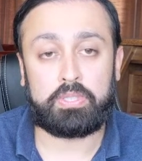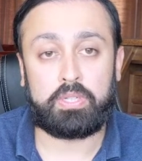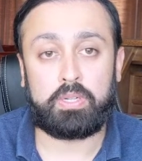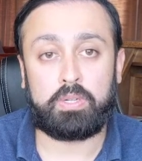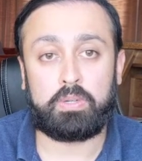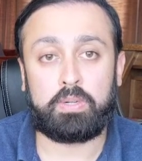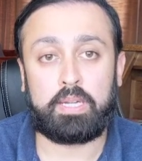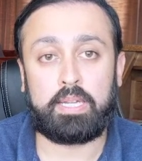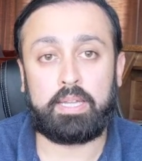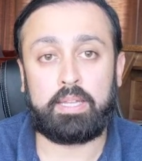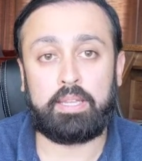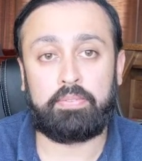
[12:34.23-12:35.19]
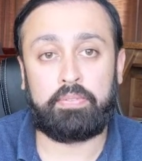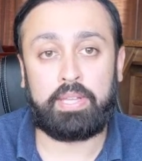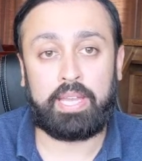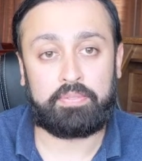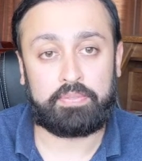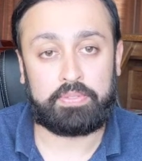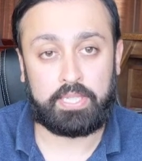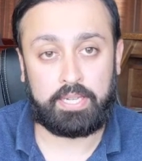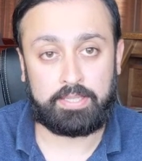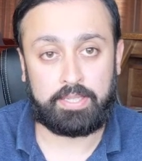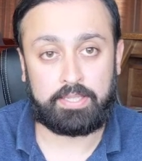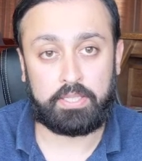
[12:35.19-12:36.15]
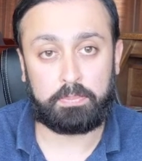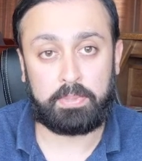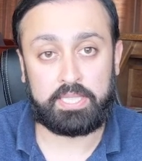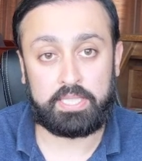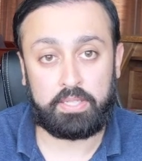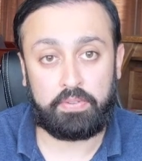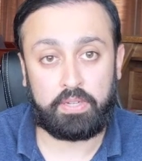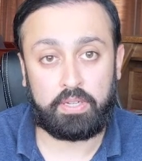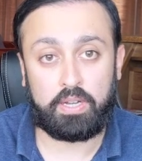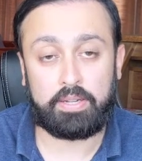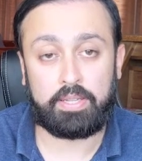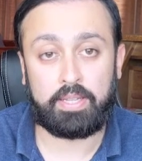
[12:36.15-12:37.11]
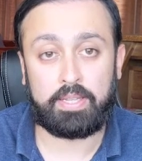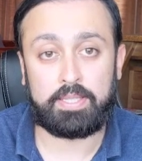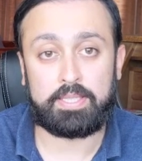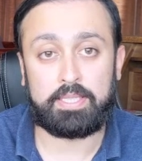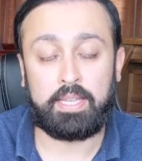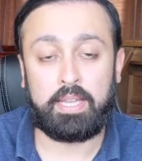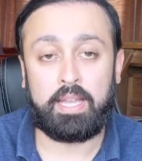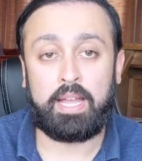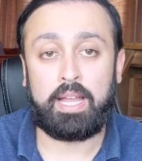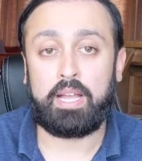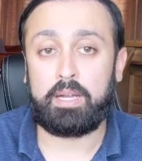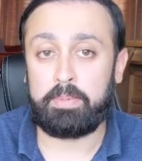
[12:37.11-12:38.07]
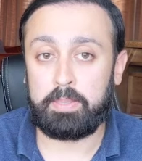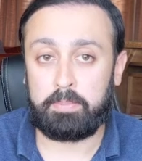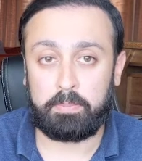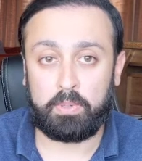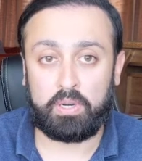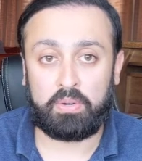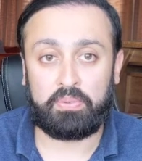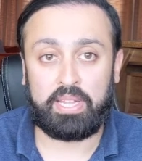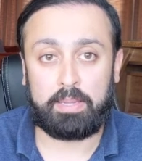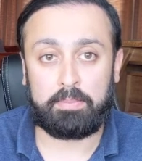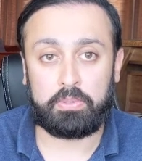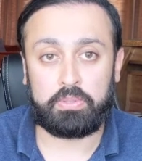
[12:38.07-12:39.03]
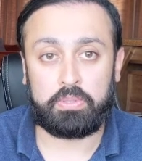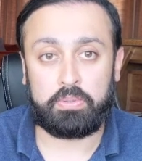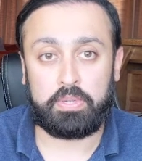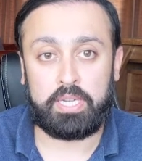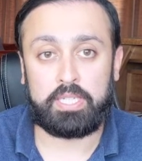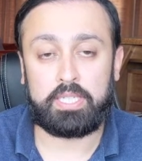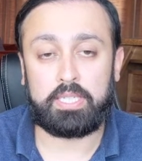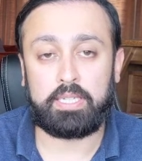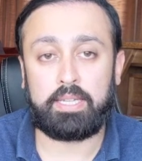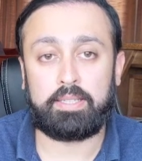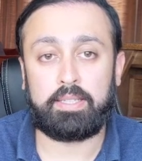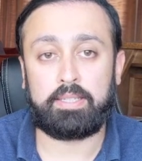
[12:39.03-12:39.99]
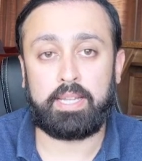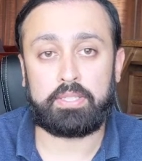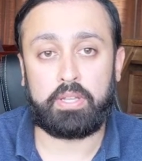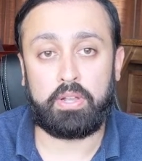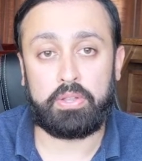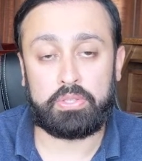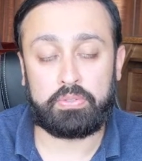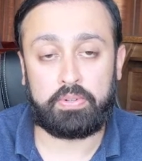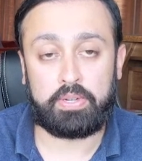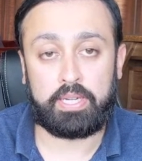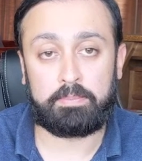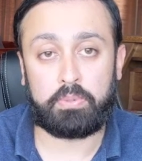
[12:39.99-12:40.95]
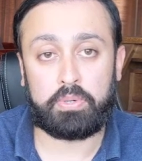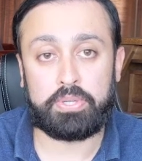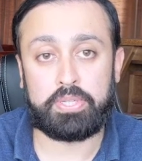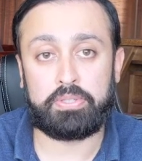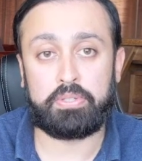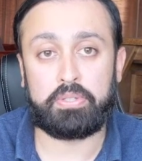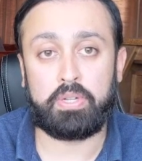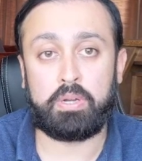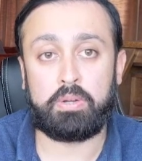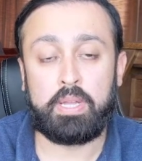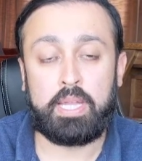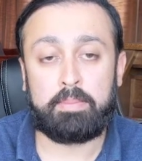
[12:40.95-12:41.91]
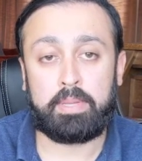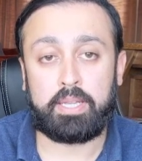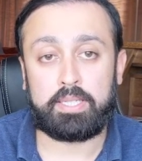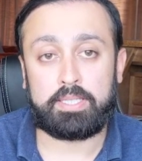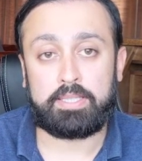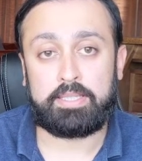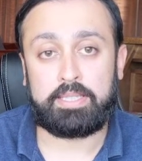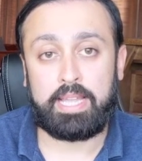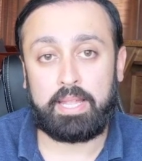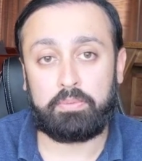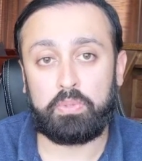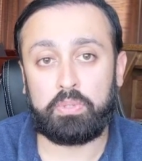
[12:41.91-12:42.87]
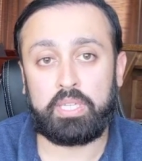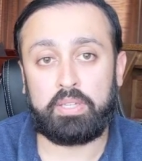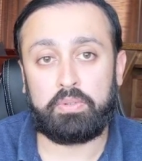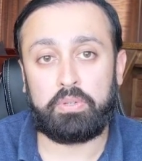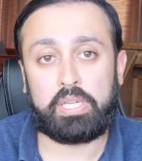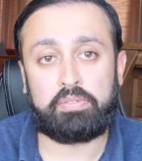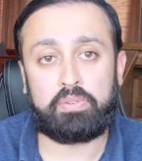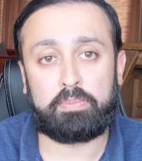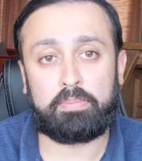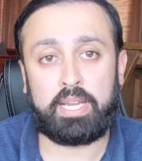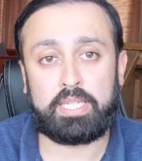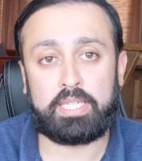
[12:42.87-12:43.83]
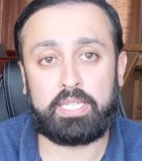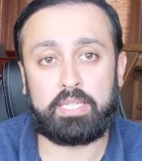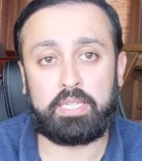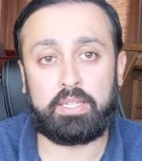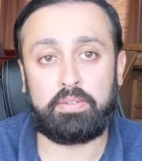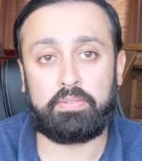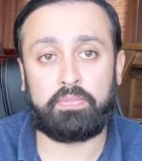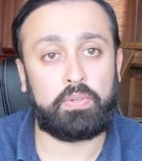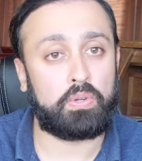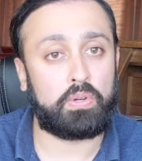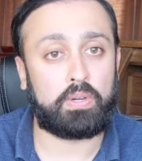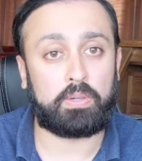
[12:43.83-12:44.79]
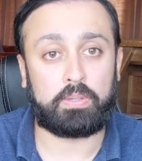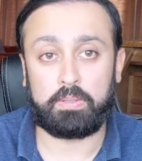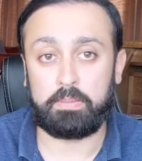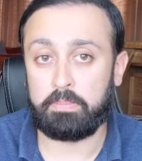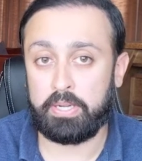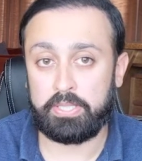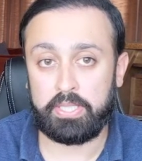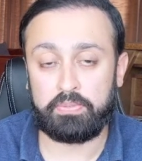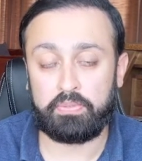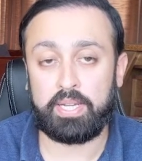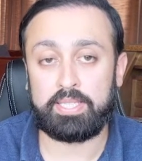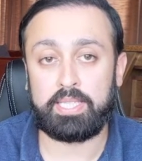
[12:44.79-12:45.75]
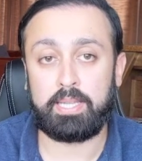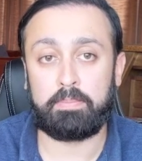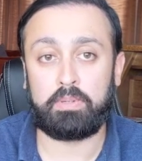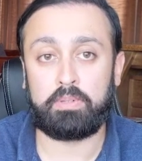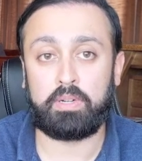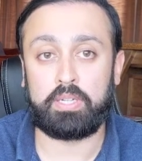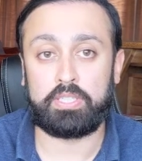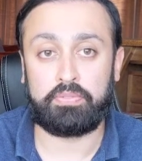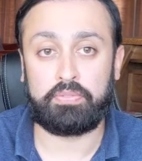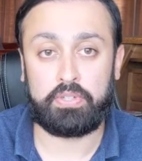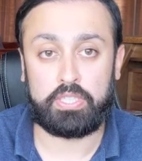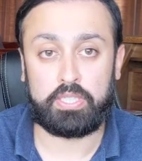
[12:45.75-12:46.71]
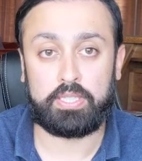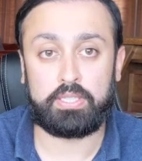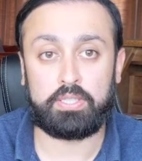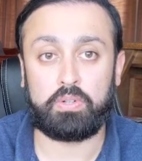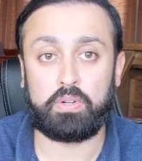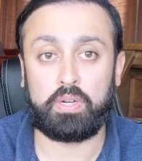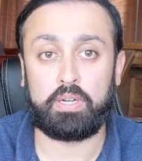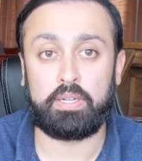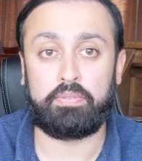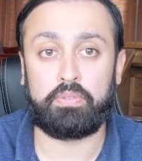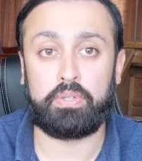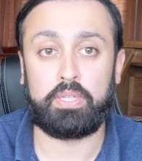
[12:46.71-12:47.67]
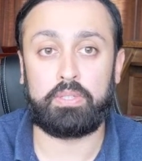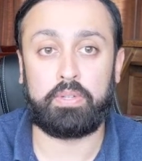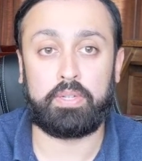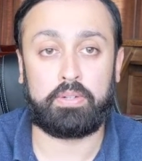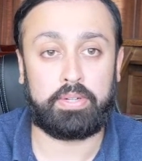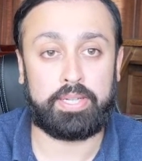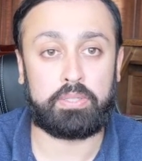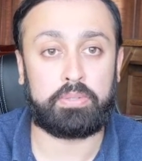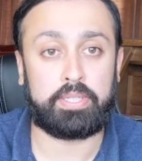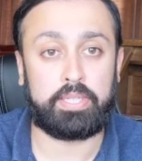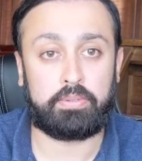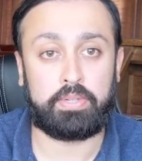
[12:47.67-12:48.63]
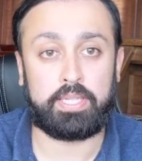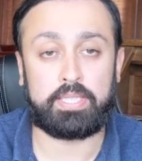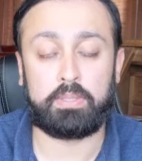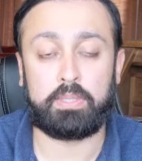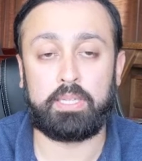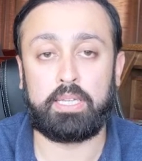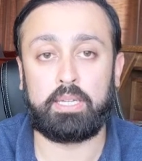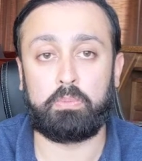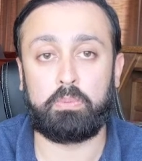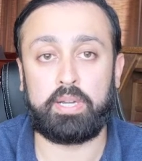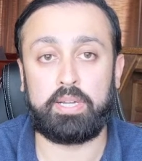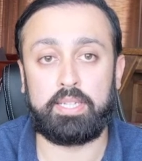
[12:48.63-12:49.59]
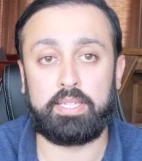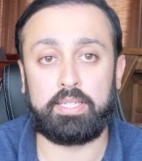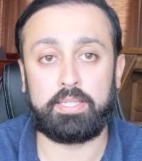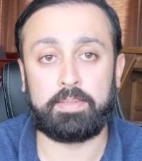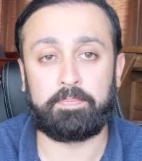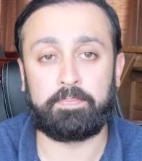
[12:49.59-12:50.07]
So if we have selected a specific audience, how many people are we able to reach? I think that's also very important to know, because that will give you the information if your budgets, for example, are sufficient, or if you need to increase or decrease where needed.